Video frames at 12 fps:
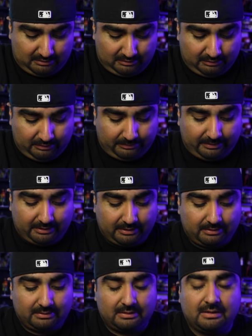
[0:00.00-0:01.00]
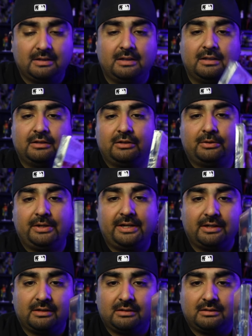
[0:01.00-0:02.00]
There we go, through
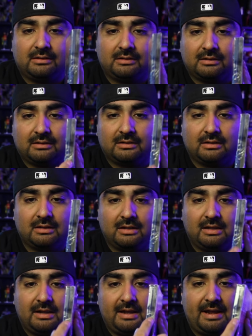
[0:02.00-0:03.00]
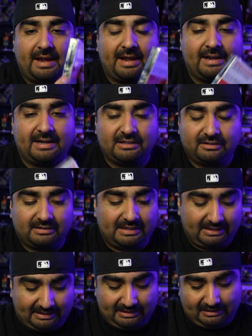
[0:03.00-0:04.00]
here, and I just
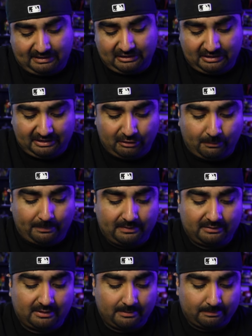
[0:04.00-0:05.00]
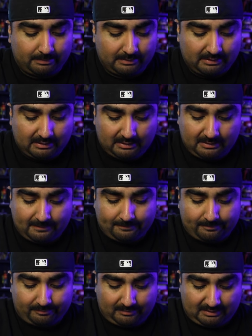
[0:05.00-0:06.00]
it opens up.
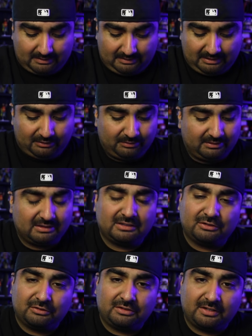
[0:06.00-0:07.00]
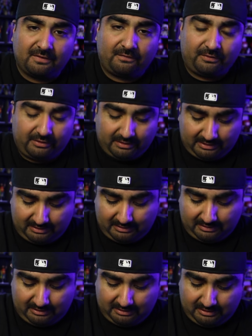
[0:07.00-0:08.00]
This one's a little tougher
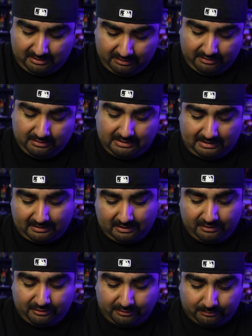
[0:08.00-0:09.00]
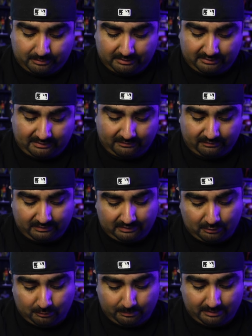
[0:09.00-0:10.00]
than the other ones
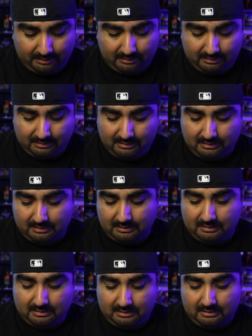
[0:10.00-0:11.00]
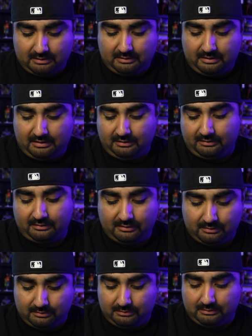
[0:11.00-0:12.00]
I've opened. Okay,
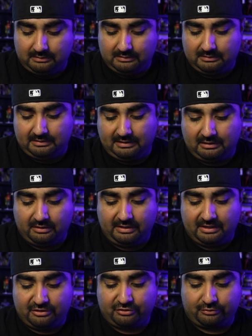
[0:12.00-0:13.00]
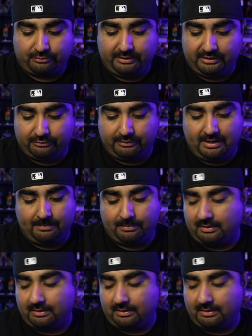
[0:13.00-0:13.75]
so get all that shrink wrap